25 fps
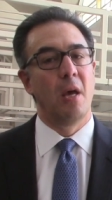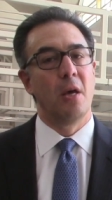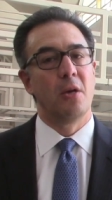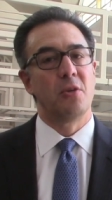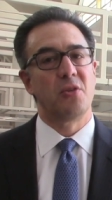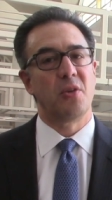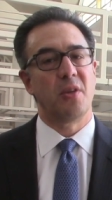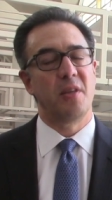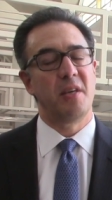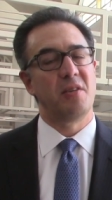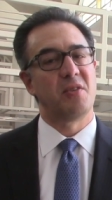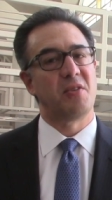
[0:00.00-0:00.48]

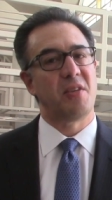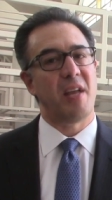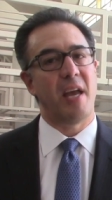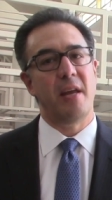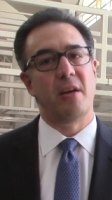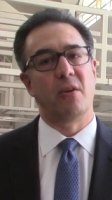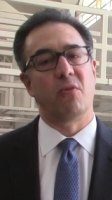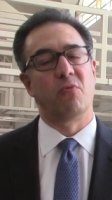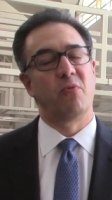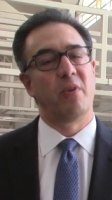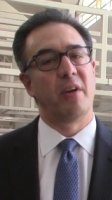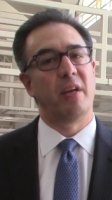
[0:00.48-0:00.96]
So these
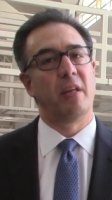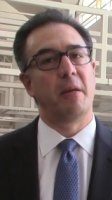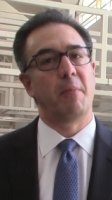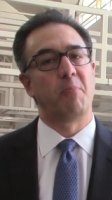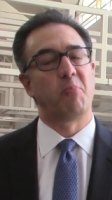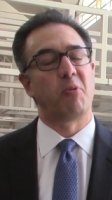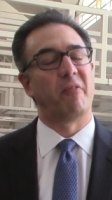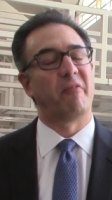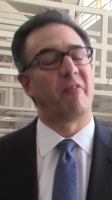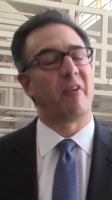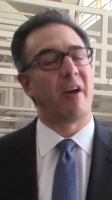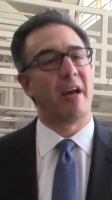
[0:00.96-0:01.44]
data really
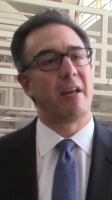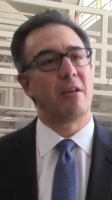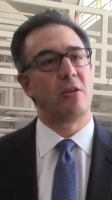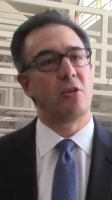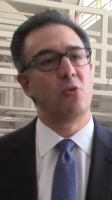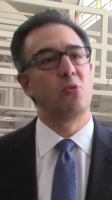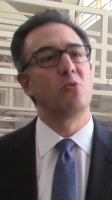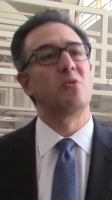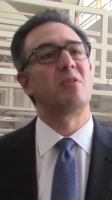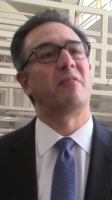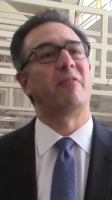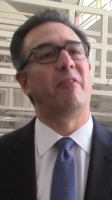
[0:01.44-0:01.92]
provide
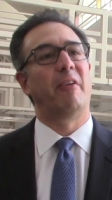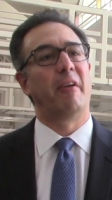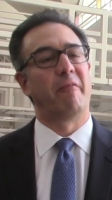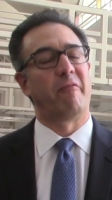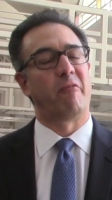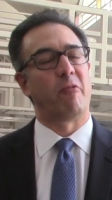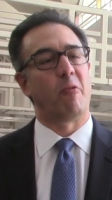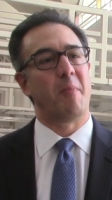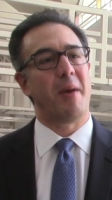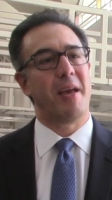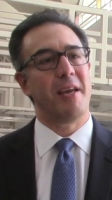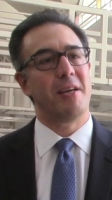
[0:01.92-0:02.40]
useful
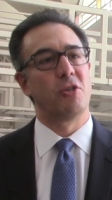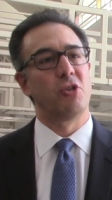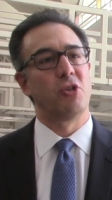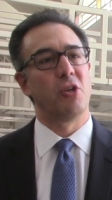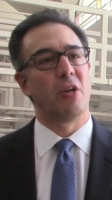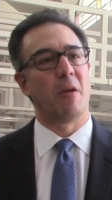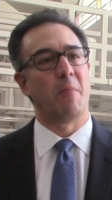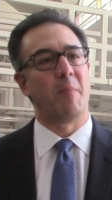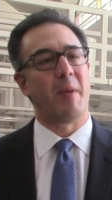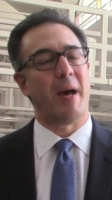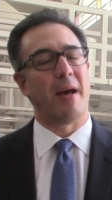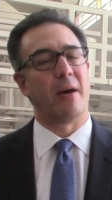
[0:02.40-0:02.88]

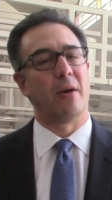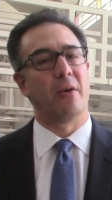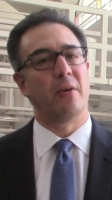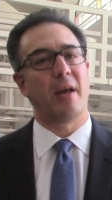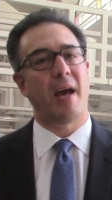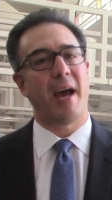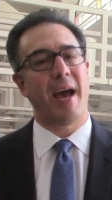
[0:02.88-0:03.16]
information about